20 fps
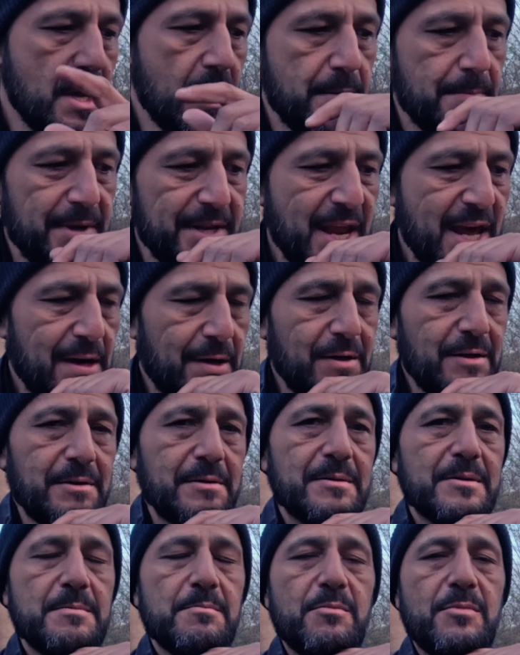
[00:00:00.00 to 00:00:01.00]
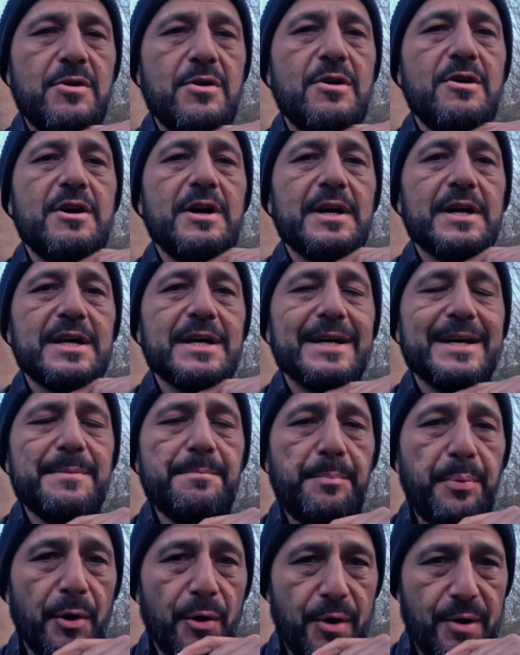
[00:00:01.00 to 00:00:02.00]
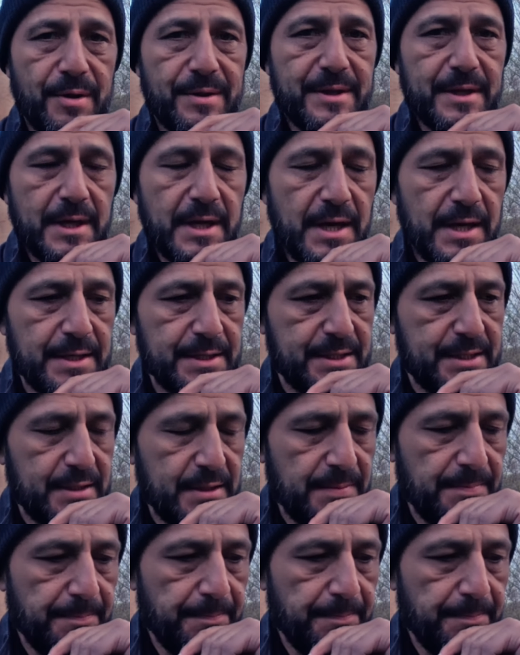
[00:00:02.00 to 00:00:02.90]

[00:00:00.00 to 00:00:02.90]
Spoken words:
But now, more important is